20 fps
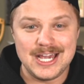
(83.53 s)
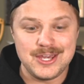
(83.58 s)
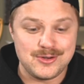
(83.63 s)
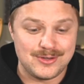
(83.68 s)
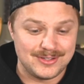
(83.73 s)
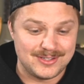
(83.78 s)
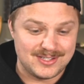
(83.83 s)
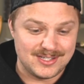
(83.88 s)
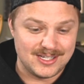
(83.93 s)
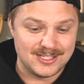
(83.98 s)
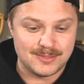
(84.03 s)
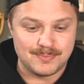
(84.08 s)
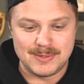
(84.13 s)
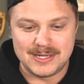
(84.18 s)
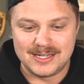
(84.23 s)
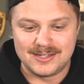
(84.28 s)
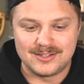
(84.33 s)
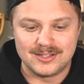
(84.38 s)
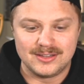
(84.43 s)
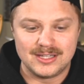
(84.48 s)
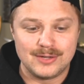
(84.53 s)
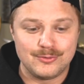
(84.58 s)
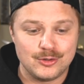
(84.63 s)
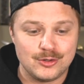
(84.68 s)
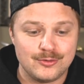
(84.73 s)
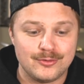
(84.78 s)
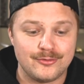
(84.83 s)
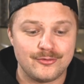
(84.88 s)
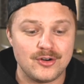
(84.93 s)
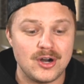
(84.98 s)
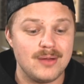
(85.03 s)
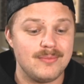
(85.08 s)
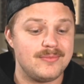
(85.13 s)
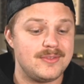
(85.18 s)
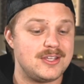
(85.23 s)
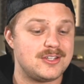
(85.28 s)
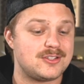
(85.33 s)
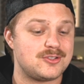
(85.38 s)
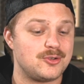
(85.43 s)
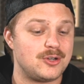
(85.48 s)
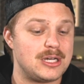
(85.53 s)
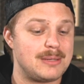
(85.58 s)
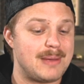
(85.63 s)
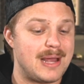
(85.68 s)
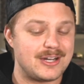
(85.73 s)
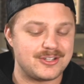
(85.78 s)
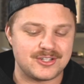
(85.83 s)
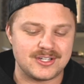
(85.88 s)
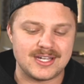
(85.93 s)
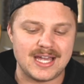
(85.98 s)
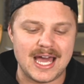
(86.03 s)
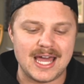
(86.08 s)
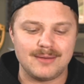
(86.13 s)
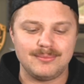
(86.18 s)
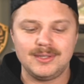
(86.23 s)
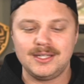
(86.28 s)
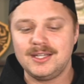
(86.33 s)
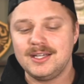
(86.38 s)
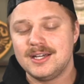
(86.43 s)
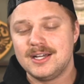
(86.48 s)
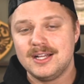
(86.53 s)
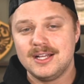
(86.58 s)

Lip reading: You can see it's being delivered from the Istoria Magic Academy.